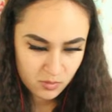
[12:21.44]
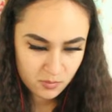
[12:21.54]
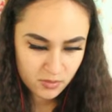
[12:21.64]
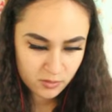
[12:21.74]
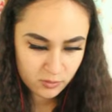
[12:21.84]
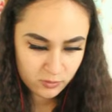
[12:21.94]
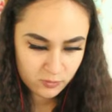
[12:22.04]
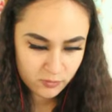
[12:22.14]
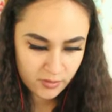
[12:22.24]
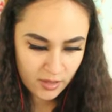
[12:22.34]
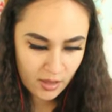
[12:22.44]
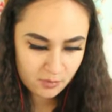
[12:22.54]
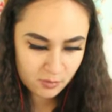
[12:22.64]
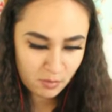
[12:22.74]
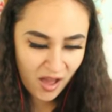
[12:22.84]
Mom made gluten-free
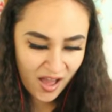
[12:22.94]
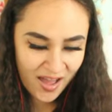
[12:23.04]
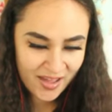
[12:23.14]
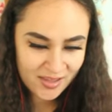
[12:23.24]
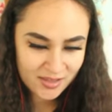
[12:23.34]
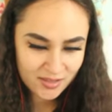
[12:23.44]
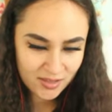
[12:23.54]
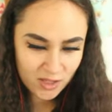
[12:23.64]
apple pie.